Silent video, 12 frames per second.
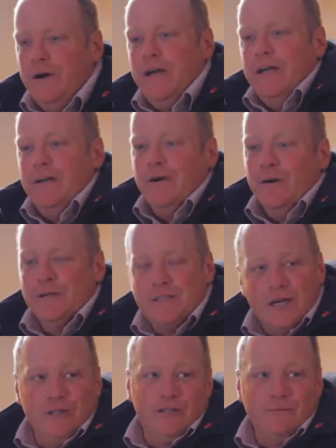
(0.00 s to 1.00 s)
you read
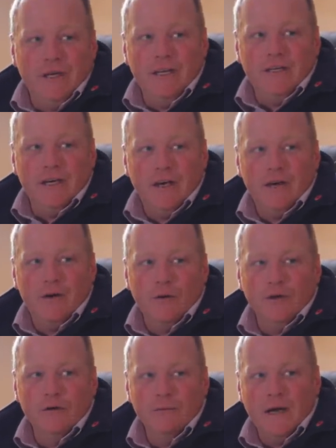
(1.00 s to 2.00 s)
on social
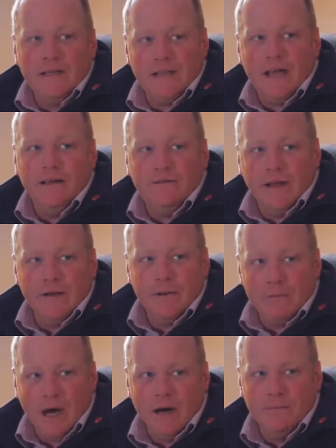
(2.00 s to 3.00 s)
media or your mate Dave
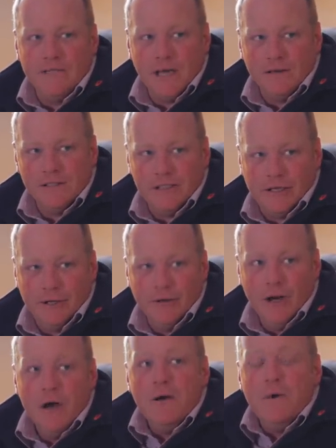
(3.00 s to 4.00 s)
down the pub tells
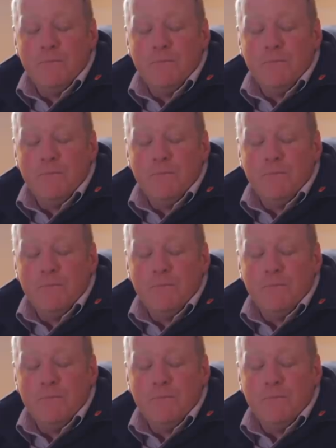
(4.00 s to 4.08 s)
you,